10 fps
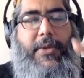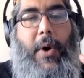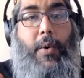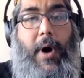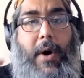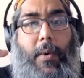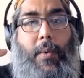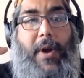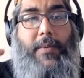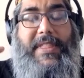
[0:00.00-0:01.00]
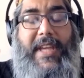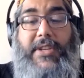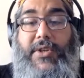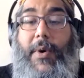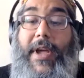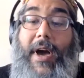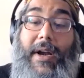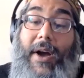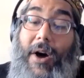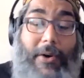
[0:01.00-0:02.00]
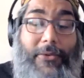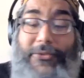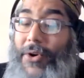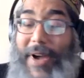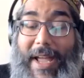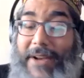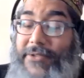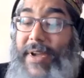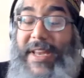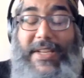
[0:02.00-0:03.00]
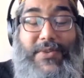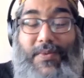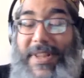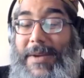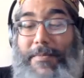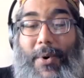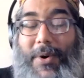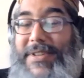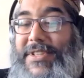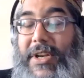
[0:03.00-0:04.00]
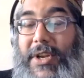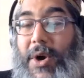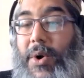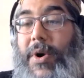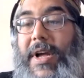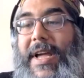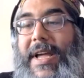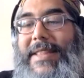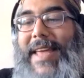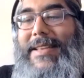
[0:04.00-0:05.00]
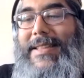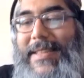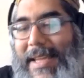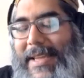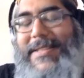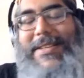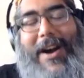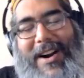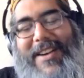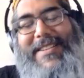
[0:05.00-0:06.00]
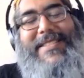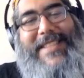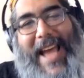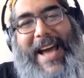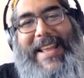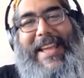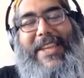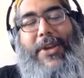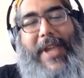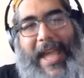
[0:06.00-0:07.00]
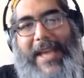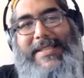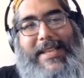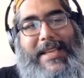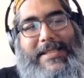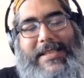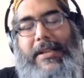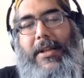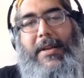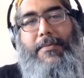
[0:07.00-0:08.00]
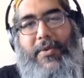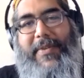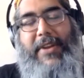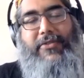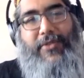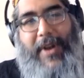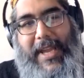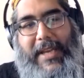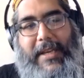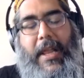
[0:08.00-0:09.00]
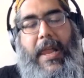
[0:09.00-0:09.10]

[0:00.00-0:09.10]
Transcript: what we think is going on. Also, Andrew, it is really important to know that things aren't static. You can't stay still on a moving train.